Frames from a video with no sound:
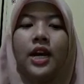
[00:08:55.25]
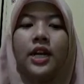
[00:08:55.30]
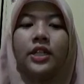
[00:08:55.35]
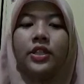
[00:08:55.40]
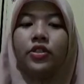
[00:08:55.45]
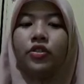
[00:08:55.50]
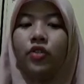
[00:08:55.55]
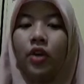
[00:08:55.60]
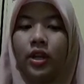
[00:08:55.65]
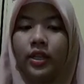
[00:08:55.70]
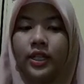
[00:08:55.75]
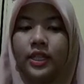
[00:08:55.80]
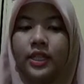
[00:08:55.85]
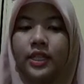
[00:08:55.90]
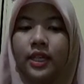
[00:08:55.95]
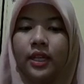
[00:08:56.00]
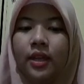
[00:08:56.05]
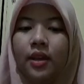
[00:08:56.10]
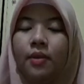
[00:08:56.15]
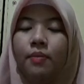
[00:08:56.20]

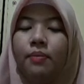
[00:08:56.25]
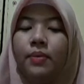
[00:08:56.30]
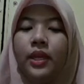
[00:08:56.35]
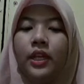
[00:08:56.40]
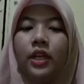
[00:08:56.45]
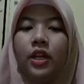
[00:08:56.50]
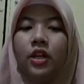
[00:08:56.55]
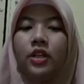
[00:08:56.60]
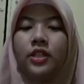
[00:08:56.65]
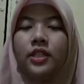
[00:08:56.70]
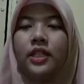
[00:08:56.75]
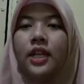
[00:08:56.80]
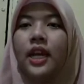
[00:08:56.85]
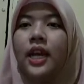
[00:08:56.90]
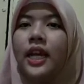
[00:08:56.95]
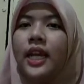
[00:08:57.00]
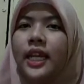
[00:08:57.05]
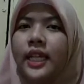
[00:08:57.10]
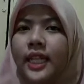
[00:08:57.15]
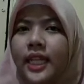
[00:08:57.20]
strategy, because
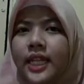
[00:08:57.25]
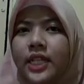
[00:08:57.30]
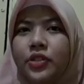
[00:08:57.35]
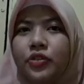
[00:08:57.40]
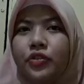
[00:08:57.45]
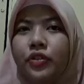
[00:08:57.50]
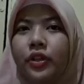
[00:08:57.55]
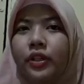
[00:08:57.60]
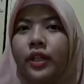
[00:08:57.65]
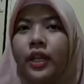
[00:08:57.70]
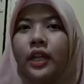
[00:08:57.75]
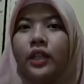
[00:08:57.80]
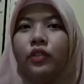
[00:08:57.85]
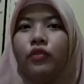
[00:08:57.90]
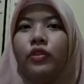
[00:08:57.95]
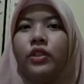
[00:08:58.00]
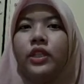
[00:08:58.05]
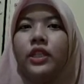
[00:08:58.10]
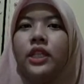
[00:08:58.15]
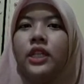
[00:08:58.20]
it is related
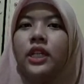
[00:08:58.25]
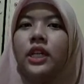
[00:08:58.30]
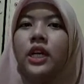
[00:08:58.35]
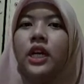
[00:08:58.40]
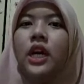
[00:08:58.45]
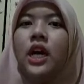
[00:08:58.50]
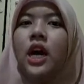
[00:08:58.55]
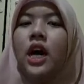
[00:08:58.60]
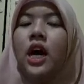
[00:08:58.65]
with the